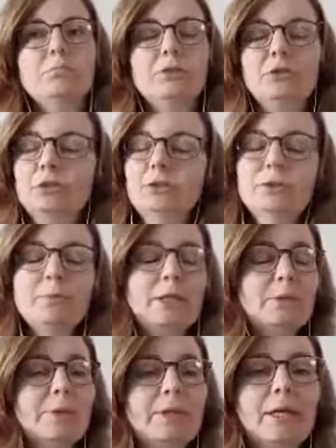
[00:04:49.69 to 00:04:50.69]
just just
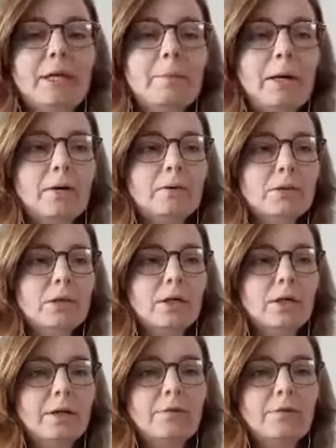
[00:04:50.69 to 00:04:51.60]
makes me think about uh,